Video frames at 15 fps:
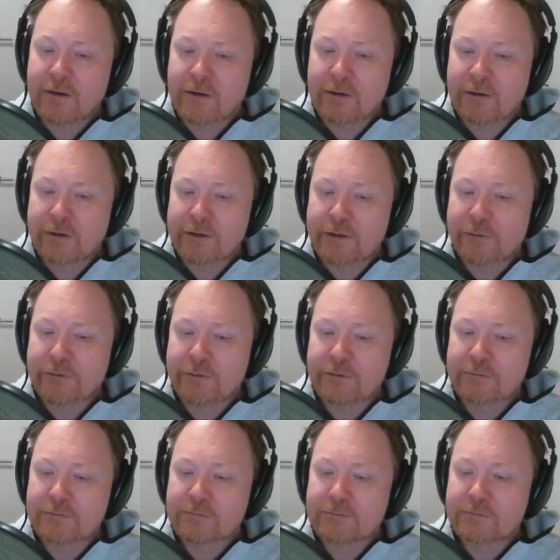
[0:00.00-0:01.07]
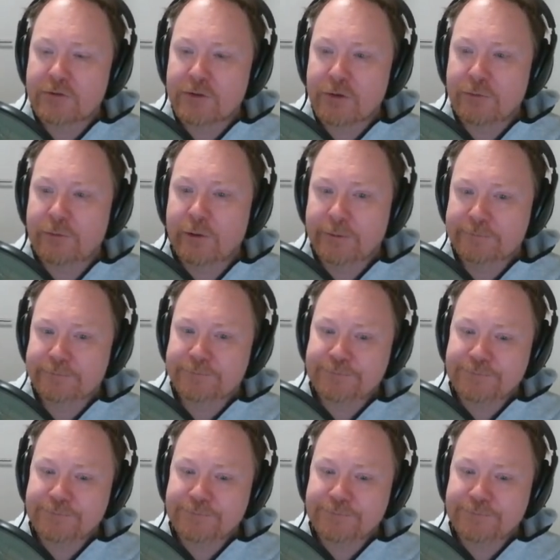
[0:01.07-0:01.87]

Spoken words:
a lot of different software.